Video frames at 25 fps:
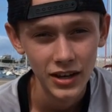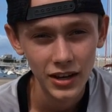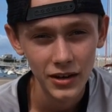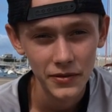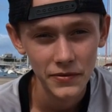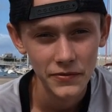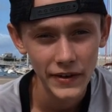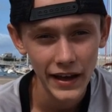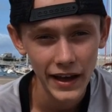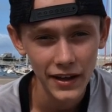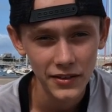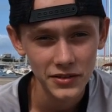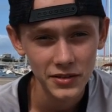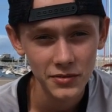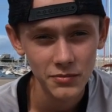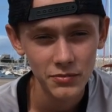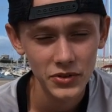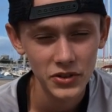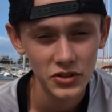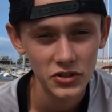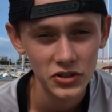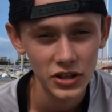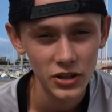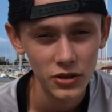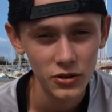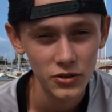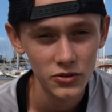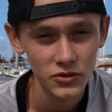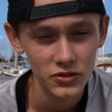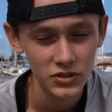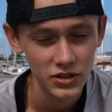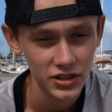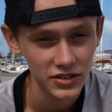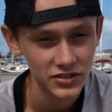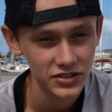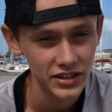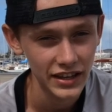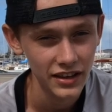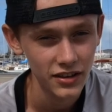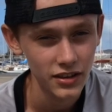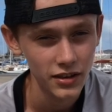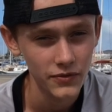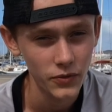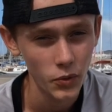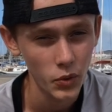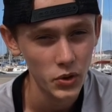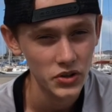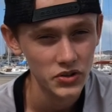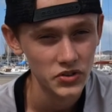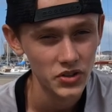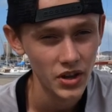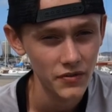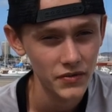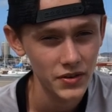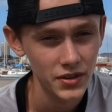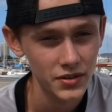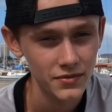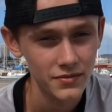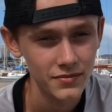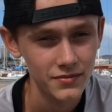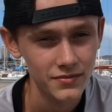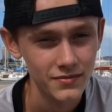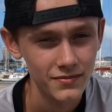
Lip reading: A Fountain Peugeot, say in a 47.